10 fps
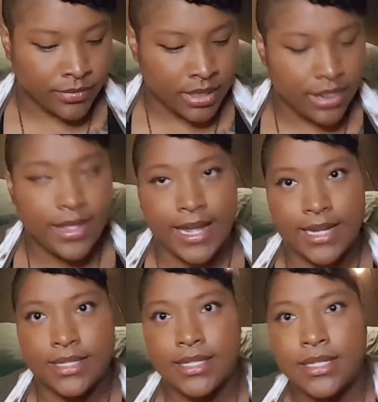
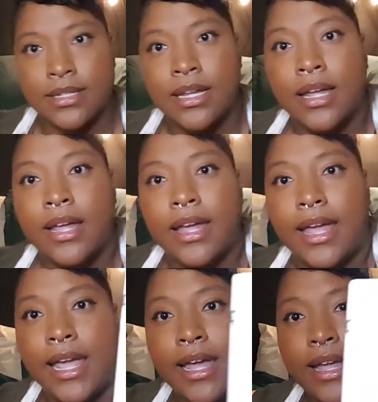this
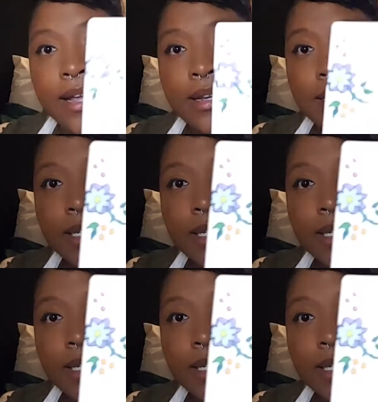and